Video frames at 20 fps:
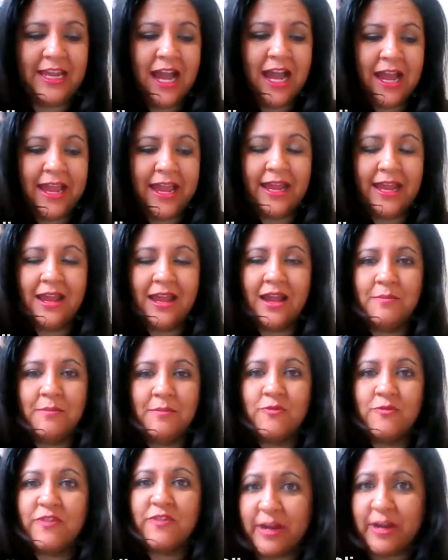I
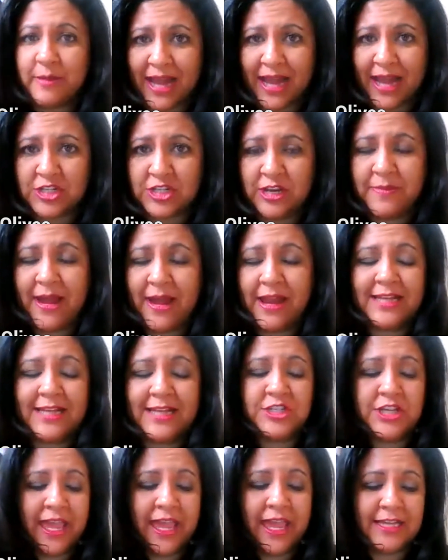am very passionate about
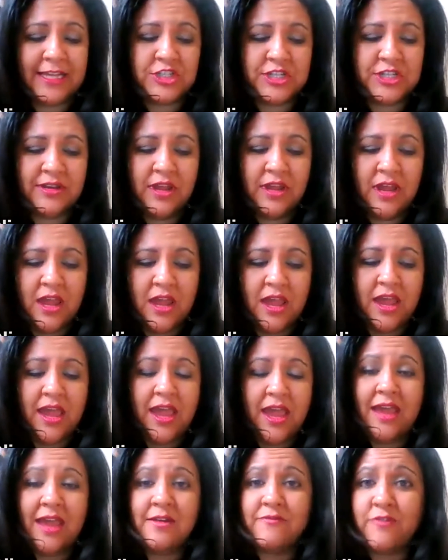education
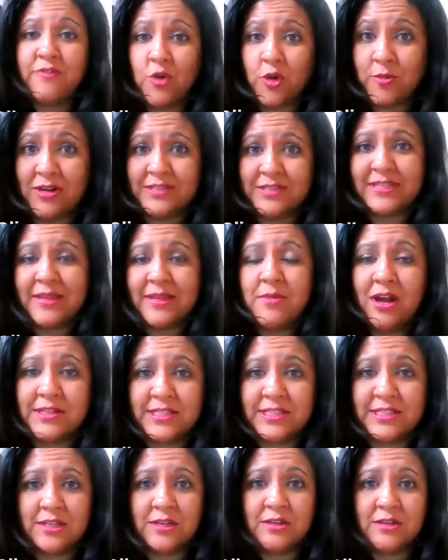and foremost, I'm
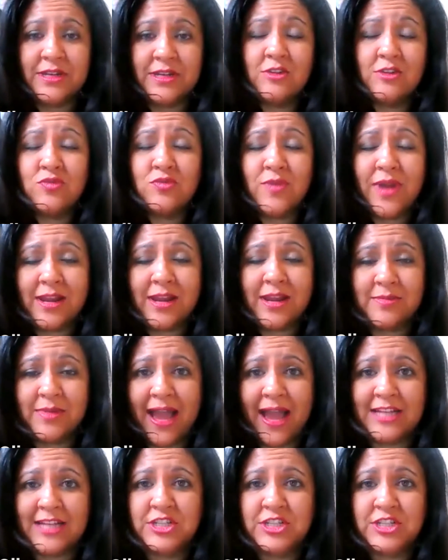also incredibly
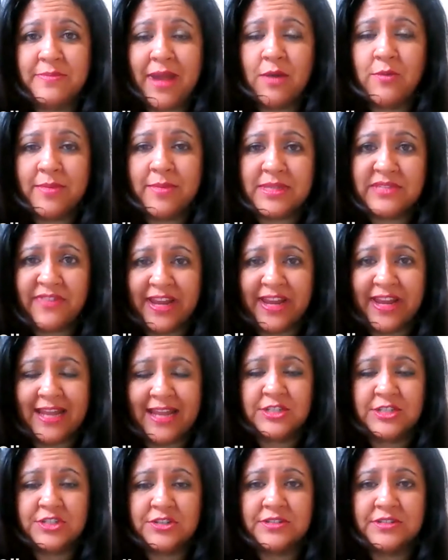passionate about women's
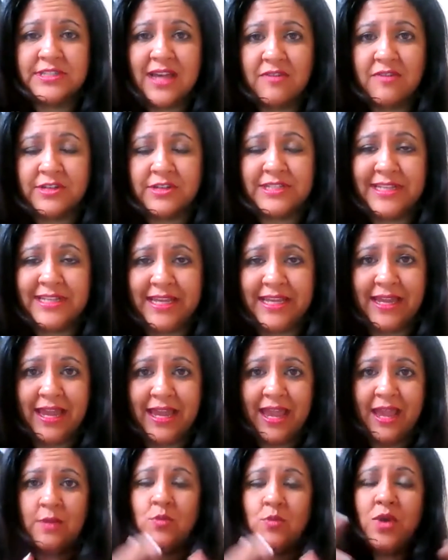financial sovereignty.
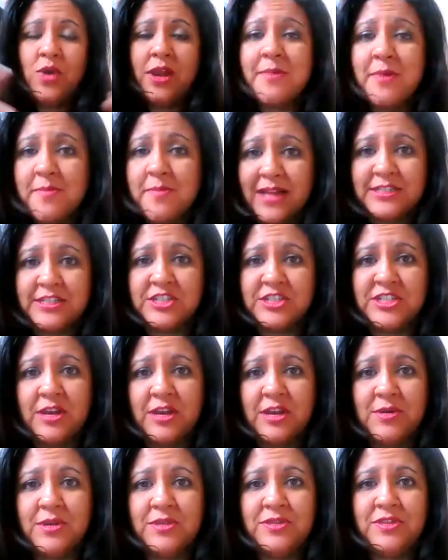And what I'm about to share
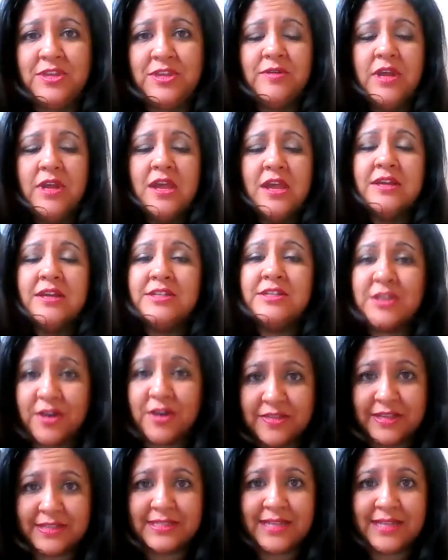with you during
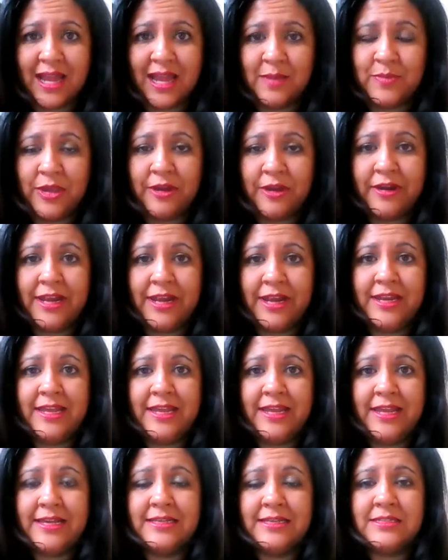this time period
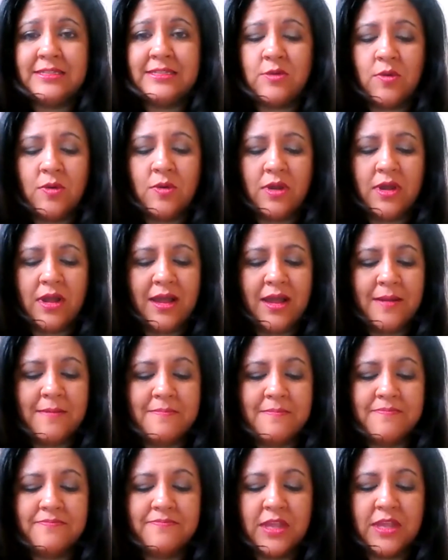is
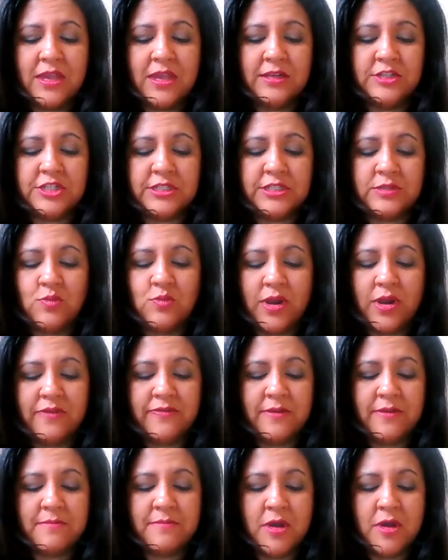um, just one of
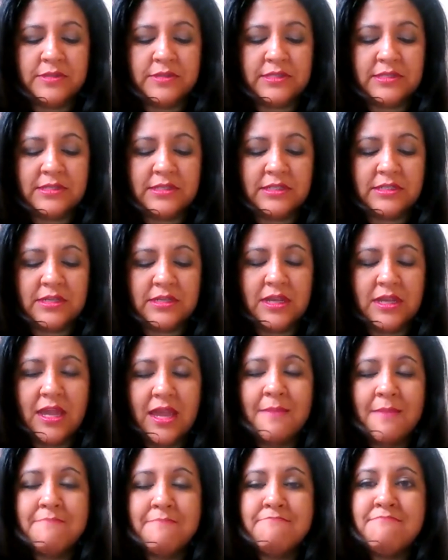the most
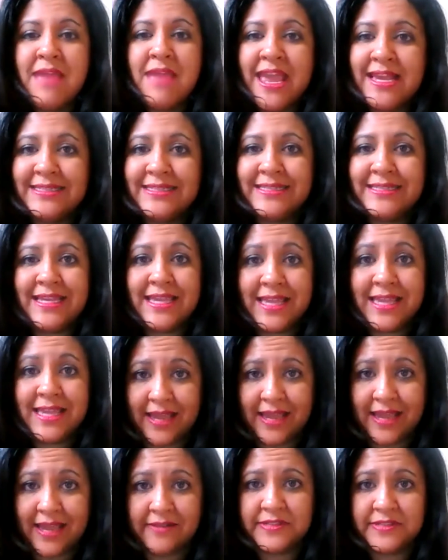amazing
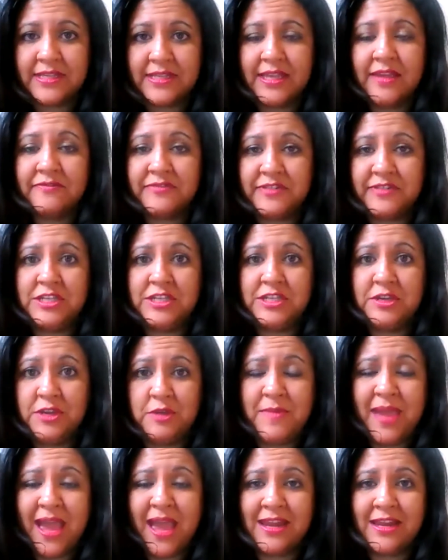gifts gifted to
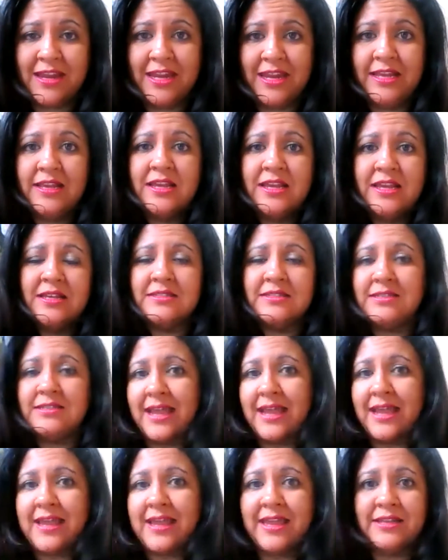humanity,
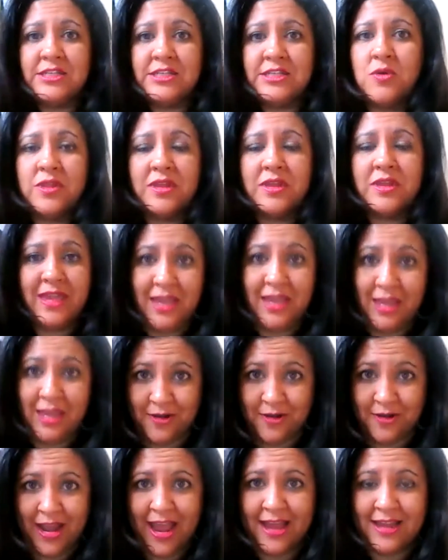second to only the
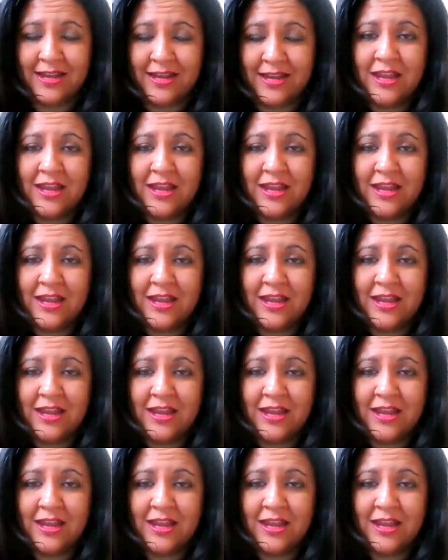internet.